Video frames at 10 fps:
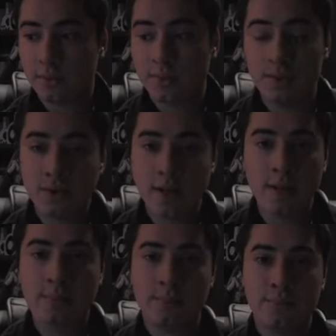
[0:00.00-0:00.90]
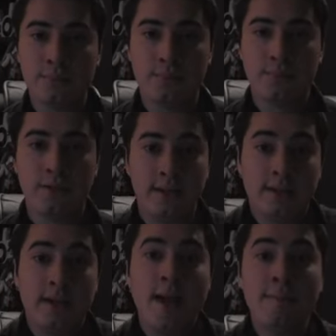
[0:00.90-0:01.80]
With your help, it
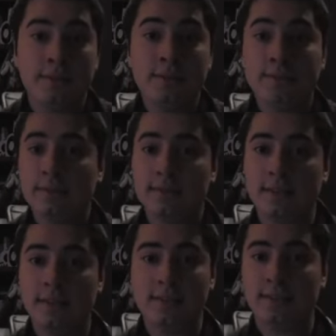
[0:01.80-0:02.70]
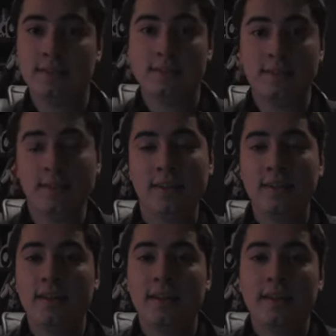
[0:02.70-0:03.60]
can happen. It's
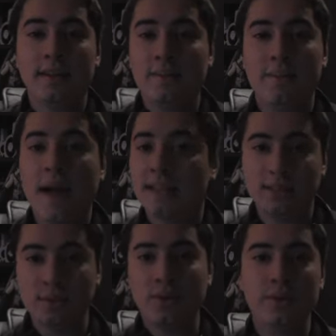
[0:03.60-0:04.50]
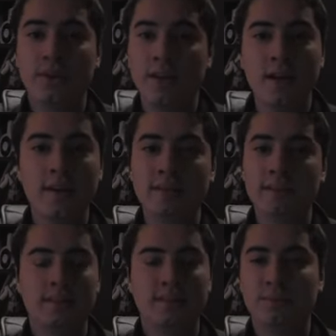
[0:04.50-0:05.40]
pass the word
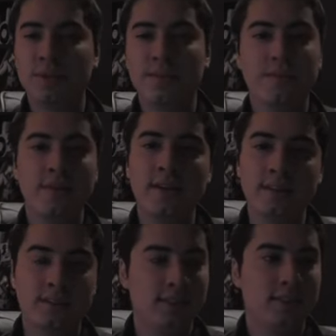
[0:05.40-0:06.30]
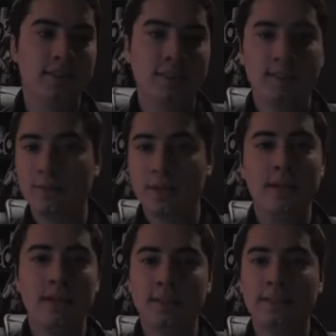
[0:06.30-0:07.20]
along, to bring friends to see what
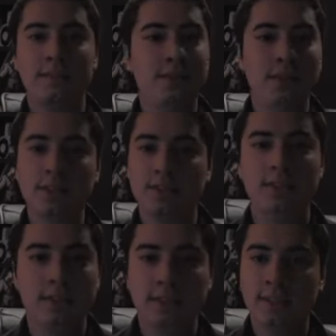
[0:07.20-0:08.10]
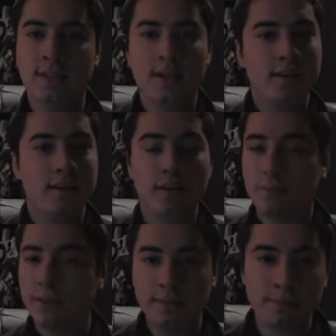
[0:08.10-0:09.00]
it is if they're interested. There are
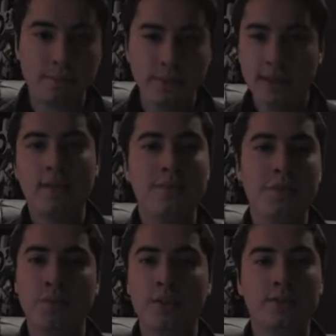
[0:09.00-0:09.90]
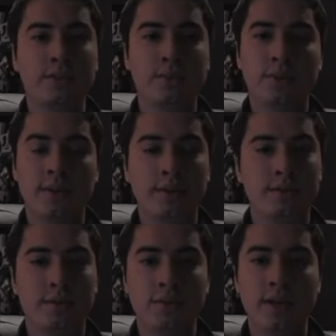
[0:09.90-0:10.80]
plenty of rewards
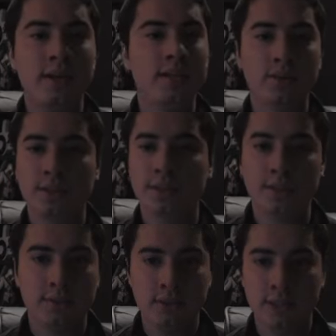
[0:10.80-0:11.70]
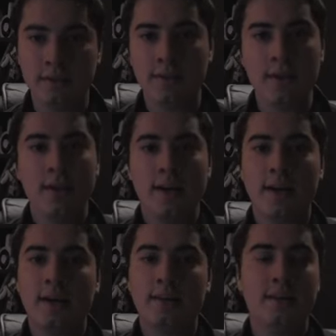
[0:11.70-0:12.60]
for any donations you give.
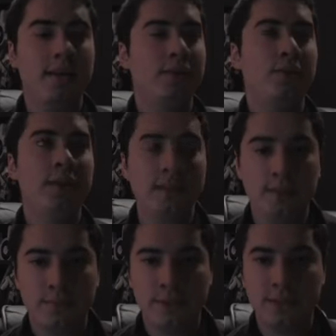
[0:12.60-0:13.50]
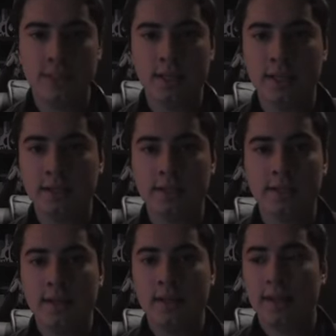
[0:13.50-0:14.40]
I'd greatly appreciate it,
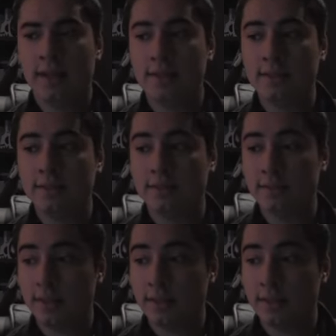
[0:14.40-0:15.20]
and